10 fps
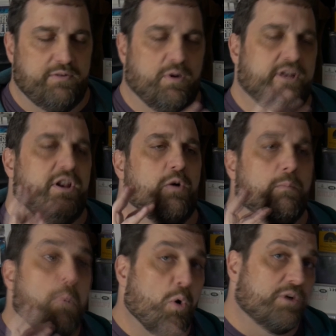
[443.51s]
If you want to know
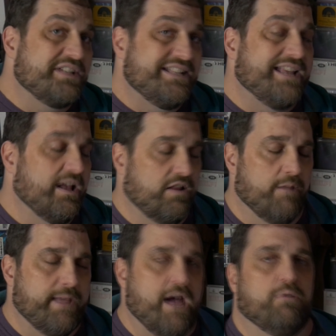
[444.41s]
more
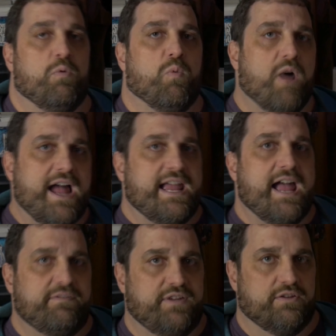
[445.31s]
detail about why
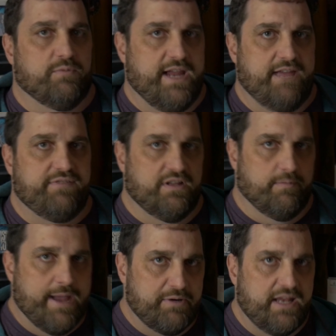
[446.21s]
I feel the way I
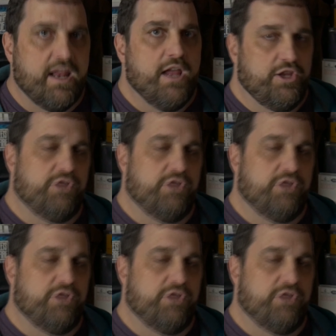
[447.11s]
feel about it,